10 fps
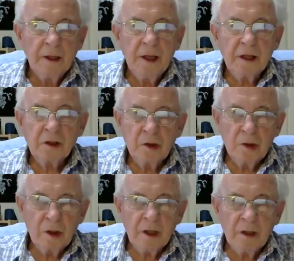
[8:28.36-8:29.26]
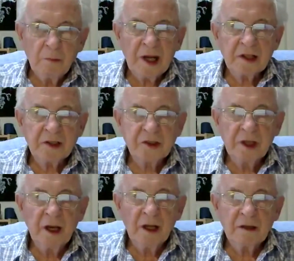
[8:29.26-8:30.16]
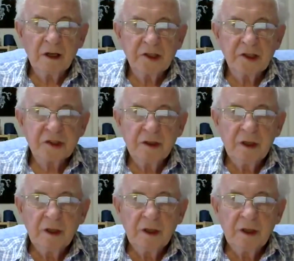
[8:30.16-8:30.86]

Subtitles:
They are truly practicing Catholics,